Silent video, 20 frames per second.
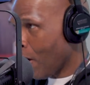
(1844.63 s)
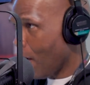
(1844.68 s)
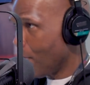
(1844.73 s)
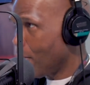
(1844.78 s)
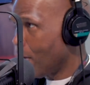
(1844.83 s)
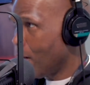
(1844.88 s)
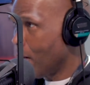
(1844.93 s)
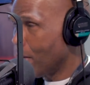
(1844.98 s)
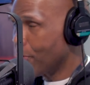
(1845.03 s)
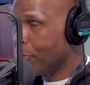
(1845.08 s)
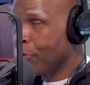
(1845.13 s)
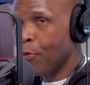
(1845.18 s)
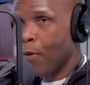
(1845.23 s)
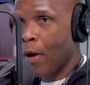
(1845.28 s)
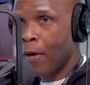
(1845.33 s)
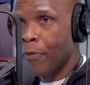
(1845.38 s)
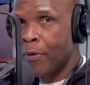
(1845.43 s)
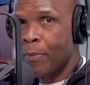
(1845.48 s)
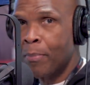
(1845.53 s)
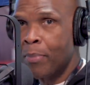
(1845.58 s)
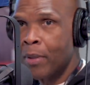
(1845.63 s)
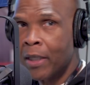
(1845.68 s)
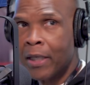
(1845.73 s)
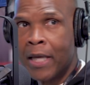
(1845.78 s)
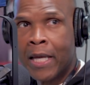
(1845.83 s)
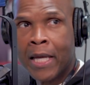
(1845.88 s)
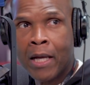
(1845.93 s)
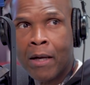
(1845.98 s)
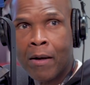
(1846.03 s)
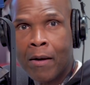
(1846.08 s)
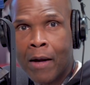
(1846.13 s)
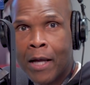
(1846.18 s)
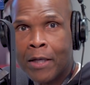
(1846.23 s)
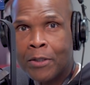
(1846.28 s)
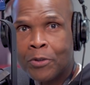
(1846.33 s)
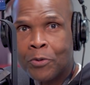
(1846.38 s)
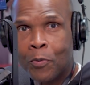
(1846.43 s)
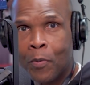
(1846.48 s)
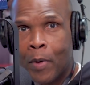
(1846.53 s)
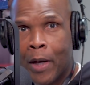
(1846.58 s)
I'm uh, throughout the book here
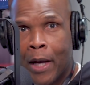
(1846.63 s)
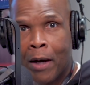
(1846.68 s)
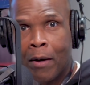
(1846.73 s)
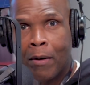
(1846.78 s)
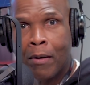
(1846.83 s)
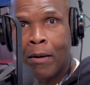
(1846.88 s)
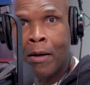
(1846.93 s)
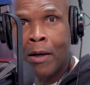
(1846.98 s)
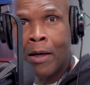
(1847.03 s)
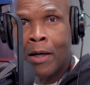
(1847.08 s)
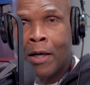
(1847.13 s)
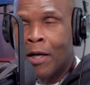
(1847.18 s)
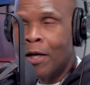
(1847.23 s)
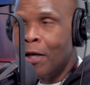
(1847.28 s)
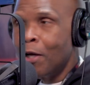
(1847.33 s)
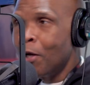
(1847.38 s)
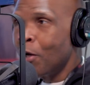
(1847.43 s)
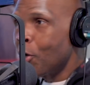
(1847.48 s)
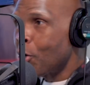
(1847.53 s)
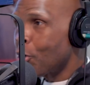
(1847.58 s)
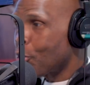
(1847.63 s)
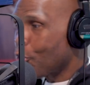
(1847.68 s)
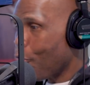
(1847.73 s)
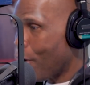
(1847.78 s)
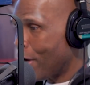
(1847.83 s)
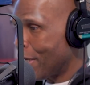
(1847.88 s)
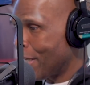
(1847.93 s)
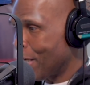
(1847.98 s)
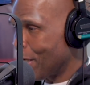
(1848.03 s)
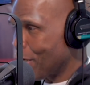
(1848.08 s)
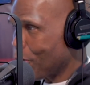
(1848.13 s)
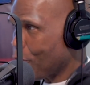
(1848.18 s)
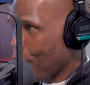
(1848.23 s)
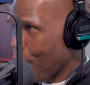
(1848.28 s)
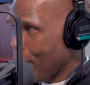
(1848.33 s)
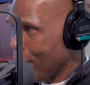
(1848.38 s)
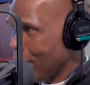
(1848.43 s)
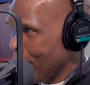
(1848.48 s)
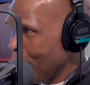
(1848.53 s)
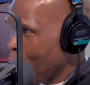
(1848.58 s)
as well. There you go. Yeah, what page are
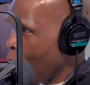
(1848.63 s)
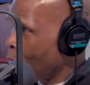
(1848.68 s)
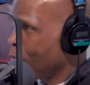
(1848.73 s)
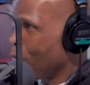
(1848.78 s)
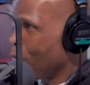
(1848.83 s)
credit, uh,